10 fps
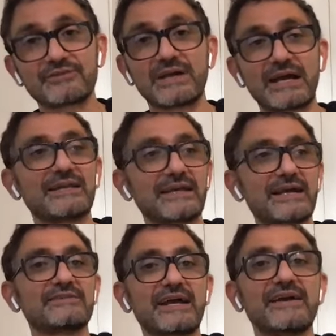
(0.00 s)
but I
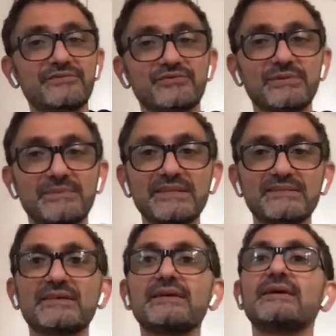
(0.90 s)
have
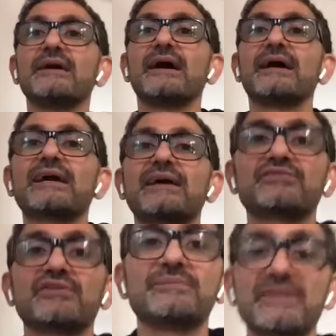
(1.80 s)
to admit
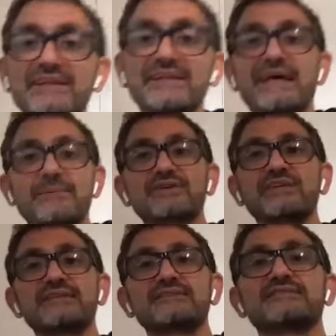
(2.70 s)
that
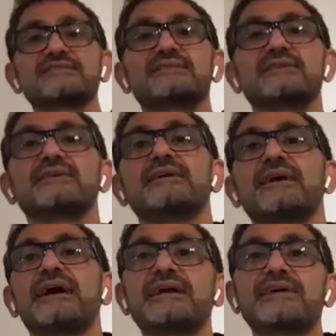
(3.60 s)
I am against